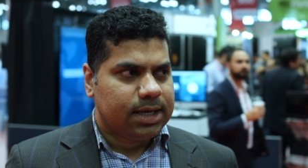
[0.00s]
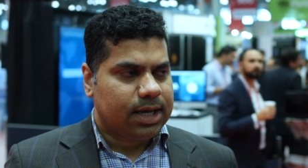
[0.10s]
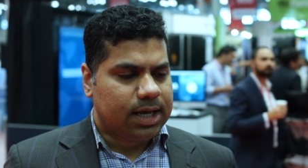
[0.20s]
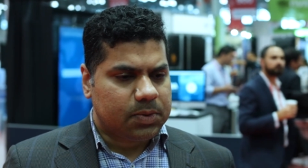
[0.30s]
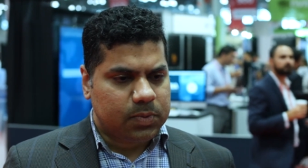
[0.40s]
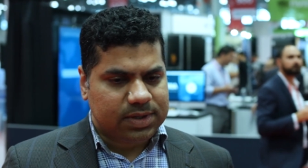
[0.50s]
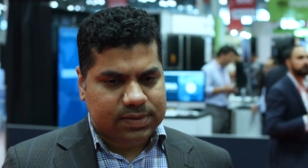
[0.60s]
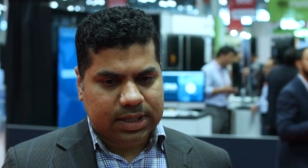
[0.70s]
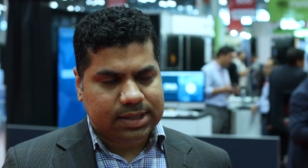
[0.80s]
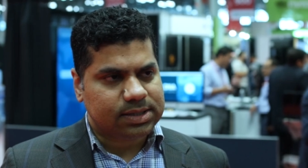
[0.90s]
Uh, one
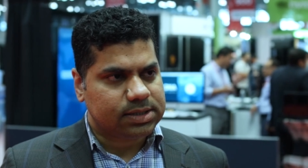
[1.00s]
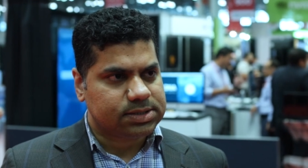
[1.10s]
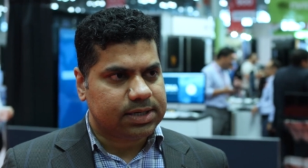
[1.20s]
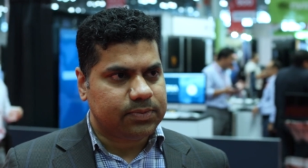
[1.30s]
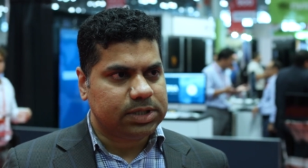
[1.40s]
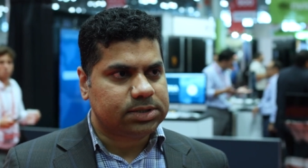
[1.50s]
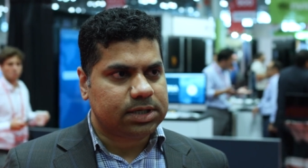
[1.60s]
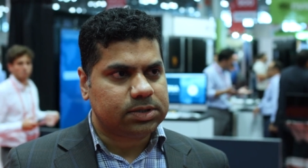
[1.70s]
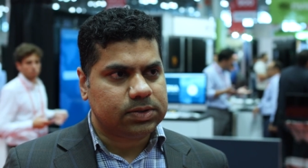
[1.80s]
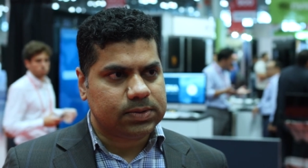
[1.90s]
of the key things that we
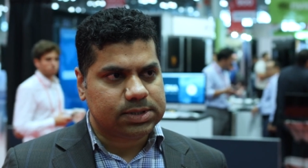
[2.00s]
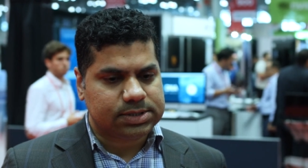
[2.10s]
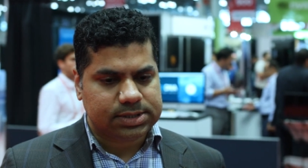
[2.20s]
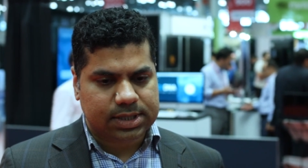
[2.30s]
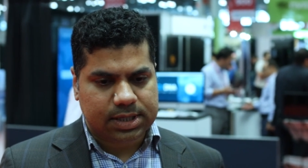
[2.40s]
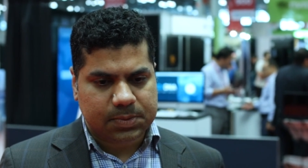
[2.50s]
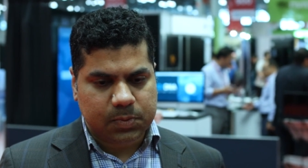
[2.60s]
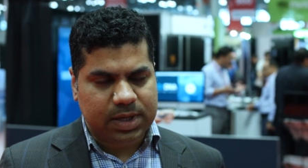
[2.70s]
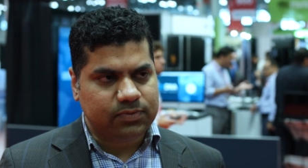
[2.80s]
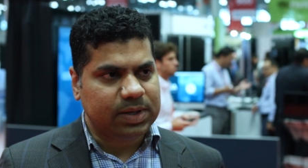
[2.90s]
try to do is uh,
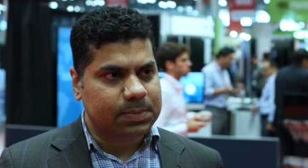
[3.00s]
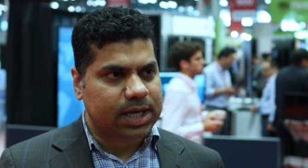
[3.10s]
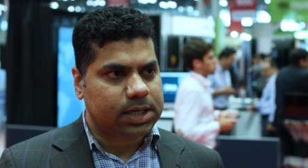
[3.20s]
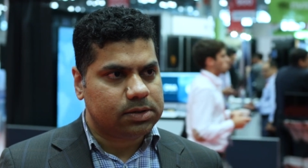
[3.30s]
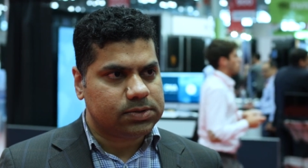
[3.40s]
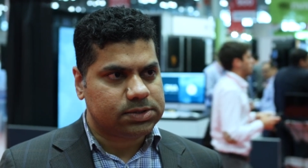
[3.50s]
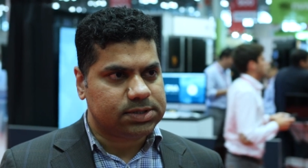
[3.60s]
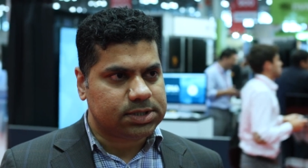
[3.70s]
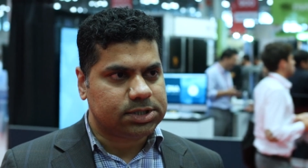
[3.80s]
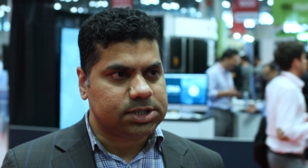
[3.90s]
when we make those
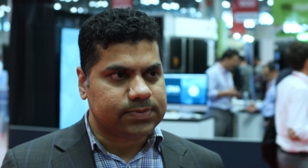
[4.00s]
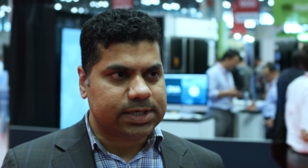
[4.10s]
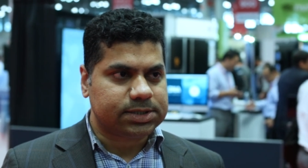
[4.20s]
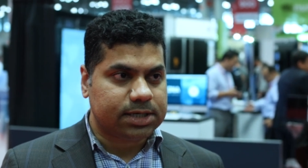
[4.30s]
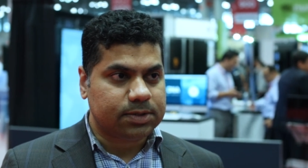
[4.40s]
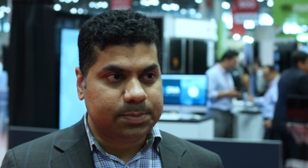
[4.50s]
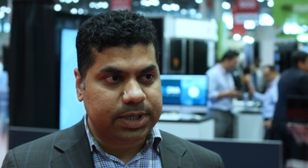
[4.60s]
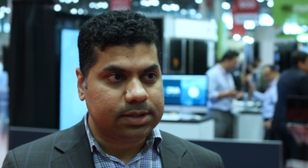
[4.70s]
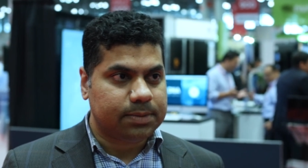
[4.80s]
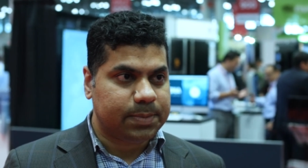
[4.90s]
decisions, we are trying to
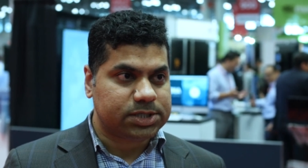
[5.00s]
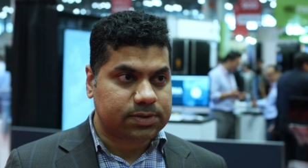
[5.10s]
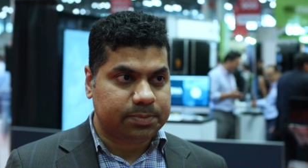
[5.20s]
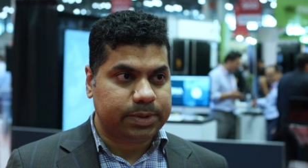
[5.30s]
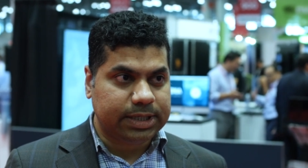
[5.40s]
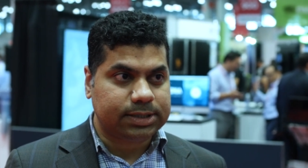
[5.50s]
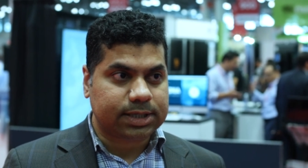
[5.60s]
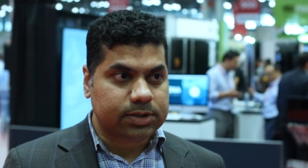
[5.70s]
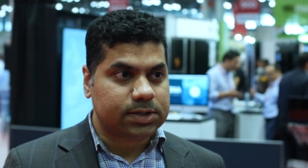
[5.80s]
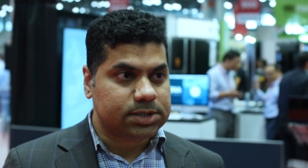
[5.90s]
bring the best of breed
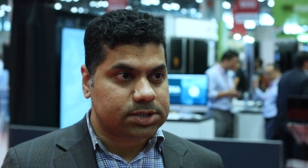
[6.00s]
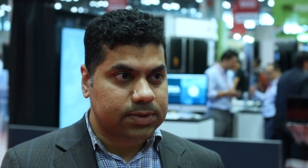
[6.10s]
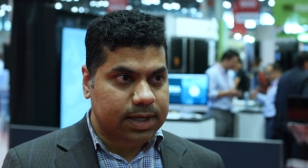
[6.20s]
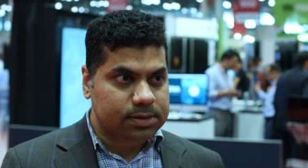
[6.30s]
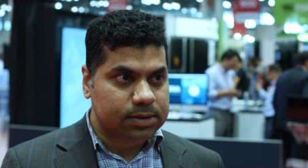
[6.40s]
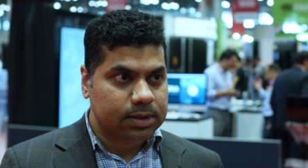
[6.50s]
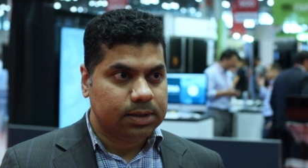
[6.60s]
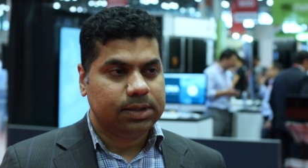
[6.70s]
technologies together.